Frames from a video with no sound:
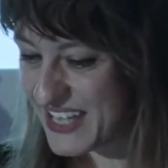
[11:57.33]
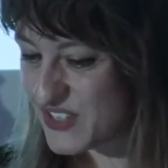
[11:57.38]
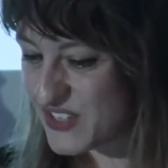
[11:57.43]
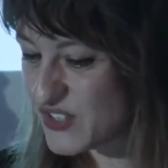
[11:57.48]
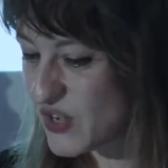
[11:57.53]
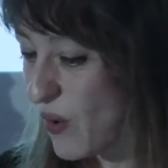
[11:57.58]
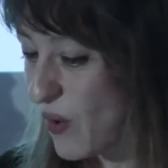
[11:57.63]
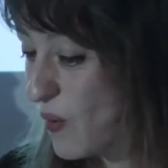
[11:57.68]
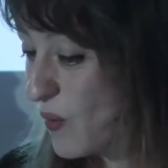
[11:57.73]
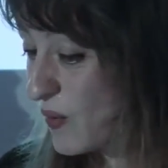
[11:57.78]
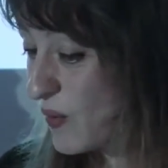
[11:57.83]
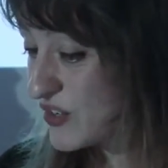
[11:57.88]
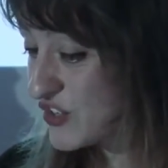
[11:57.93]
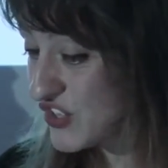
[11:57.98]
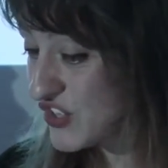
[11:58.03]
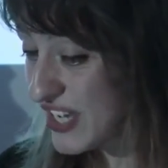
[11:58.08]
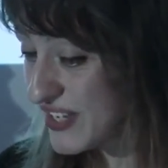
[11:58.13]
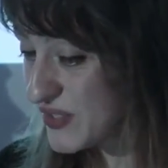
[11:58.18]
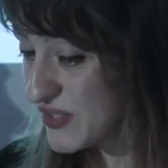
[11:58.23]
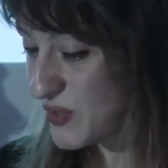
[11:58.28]
So,
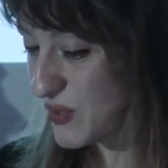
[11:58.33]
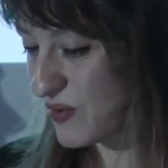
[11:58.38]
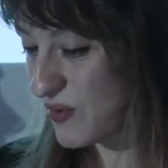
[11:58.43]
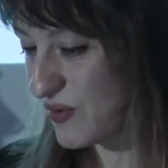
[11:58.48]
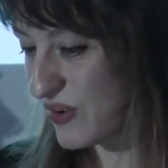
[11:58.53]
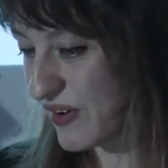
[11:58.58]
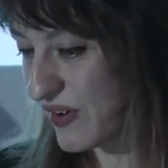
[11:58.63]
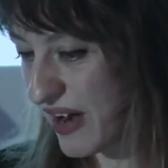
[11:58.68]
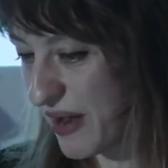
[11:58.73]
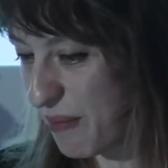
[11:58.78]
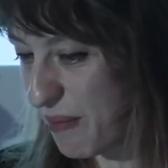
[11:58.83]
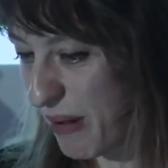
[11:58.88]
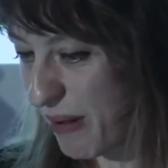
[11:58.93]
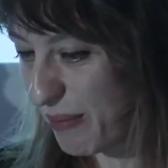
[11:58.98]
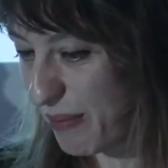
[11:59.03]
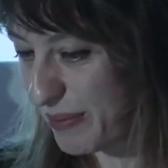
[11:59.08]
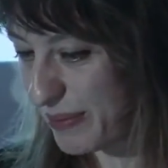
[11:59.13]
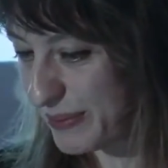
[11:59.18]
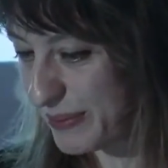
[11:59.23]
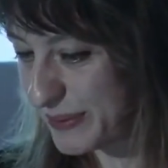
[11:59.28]
just to wrap
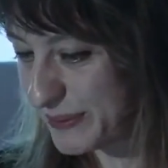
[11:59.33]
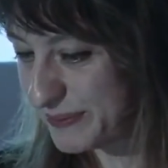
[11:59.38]
up,